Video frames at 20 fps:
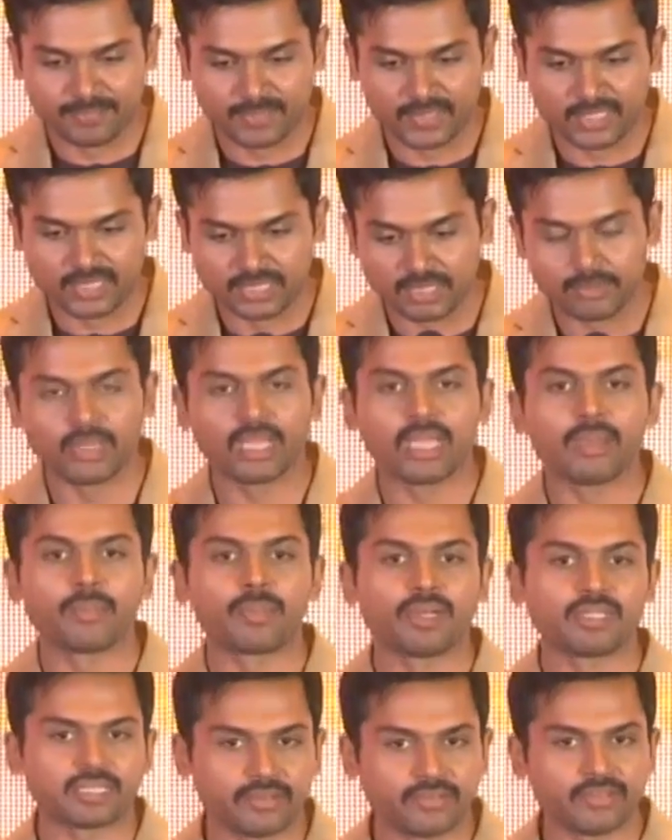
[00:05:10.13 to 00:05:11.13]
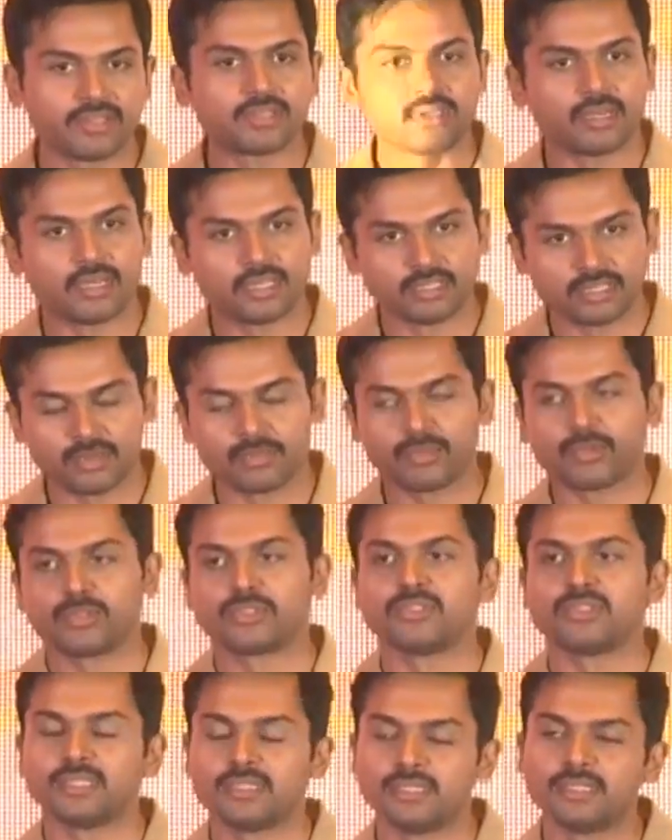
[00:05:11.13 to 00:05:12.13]
This cinema April 7th release
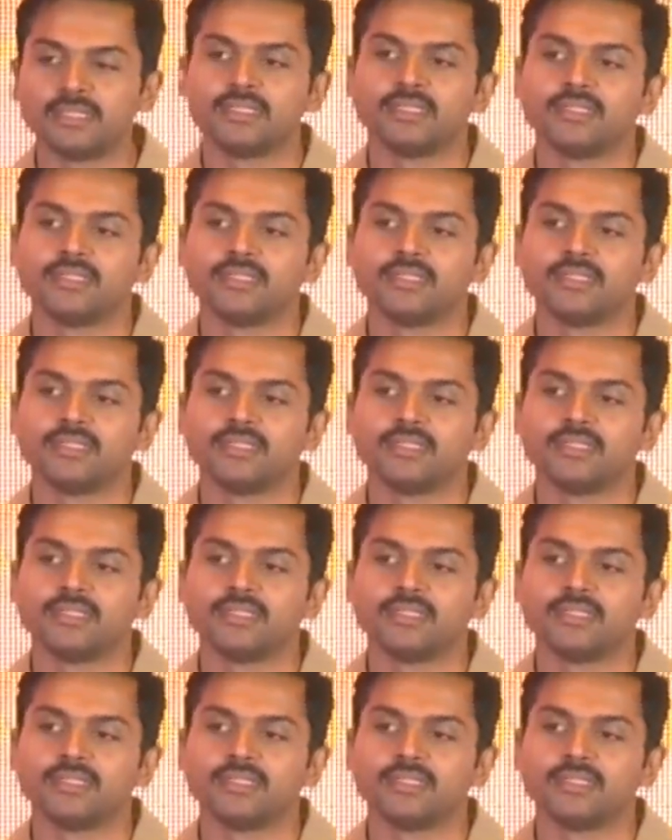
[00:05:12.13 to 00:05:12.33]
avothundi.